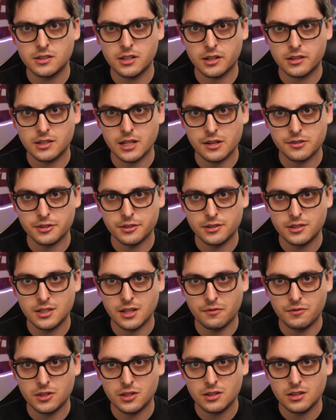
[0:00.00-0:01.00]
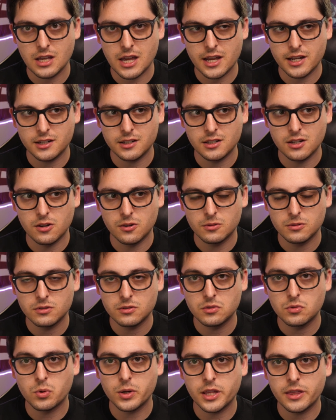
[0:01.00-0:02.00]
6,000, 7, 8, no,
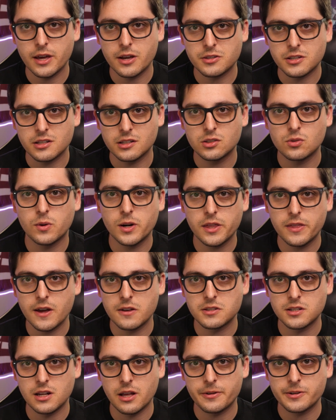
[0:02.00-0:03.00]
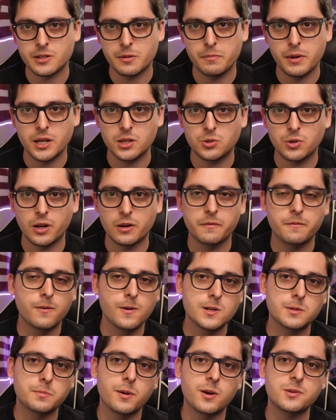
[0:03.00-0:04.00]
20,000. $20,000 on Patreon.
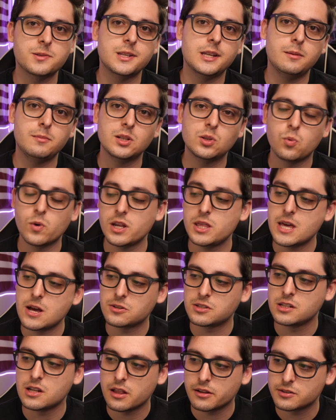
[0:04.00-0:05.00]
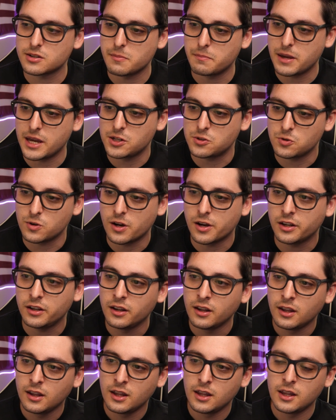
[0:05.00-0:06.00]
First person to give me $20,000 on
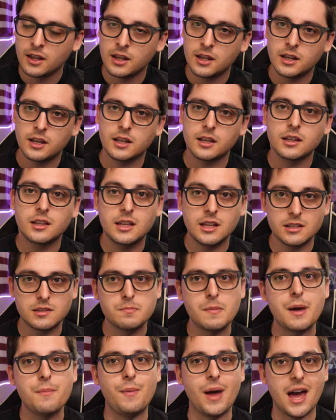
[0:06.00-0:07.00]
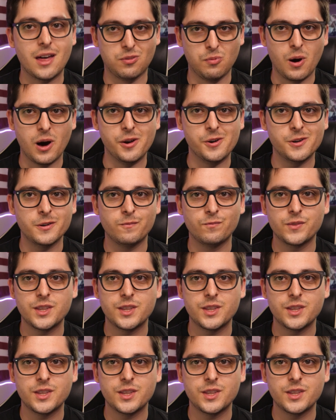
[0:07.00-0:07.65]
Patreon gets my bathwater.